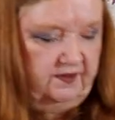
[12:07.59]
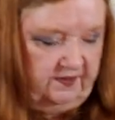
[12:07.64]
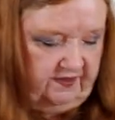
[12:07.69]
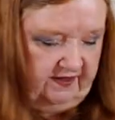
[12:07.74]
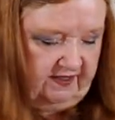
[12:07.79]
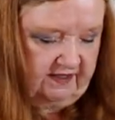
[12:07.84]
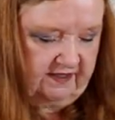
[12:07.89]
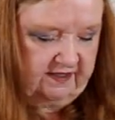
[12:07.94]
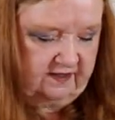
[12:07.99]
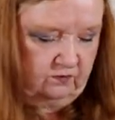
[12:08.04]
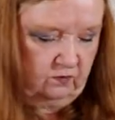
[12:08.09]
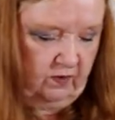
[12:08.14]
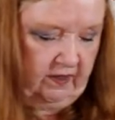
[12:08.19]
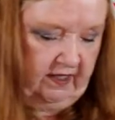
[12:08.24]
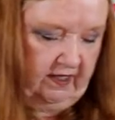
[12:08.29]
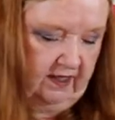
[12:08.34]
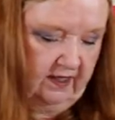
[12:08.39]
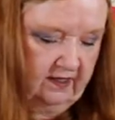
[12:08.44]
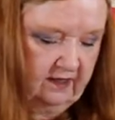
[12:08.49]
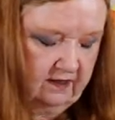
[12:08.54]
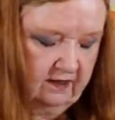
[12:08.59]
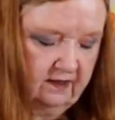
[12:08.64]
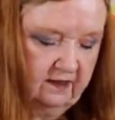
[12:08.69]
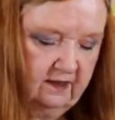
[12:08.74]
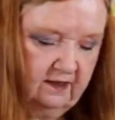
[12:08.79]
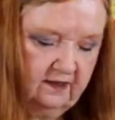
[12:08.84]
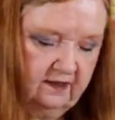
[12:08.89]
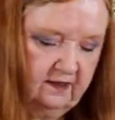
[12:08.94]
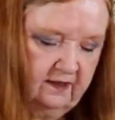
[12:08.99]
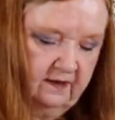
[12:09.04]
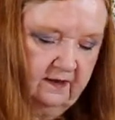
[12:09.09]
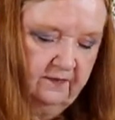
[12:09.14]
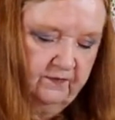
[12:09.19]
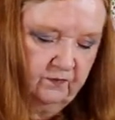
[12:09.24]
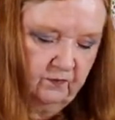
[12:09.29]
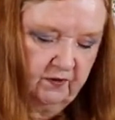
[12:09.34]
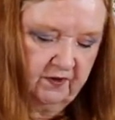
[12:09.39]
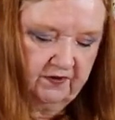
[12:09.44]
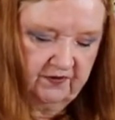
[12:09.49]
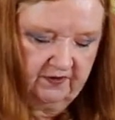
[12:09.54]
this way
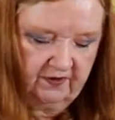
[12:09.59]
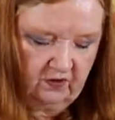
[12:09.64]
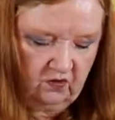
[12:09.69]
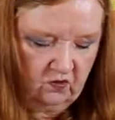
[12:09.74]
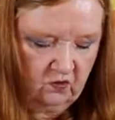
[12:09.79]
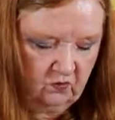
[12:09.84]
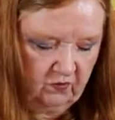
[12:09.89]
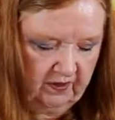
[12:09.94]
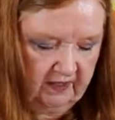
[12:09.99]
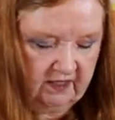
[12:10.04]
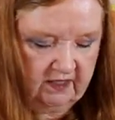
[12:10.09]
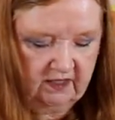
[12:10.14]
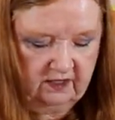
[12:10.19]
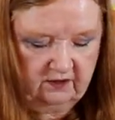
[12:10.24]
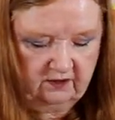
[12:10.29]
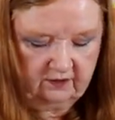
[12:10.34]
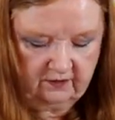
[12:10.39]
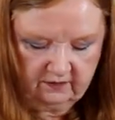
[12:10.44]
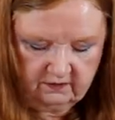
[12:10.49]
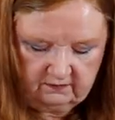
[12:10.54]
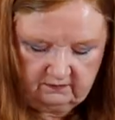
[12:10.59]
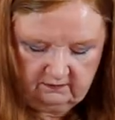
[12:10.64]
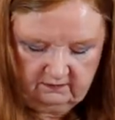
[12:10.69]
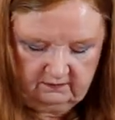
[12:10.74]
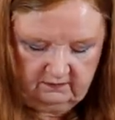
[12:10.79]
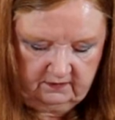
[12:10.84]
with the cone here.